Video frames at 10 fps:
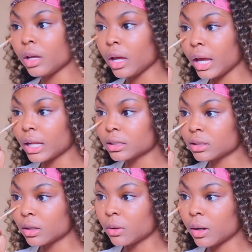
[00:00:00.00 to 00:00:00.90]
And
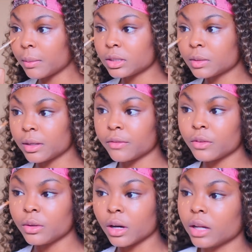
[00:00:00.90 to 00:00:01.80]
so I'm going to just put a few
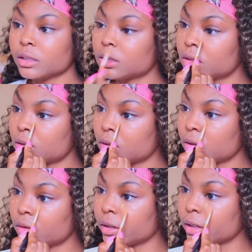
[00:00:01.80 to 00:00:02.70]
dots
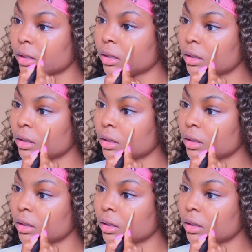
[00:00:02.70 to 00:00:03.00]
over here.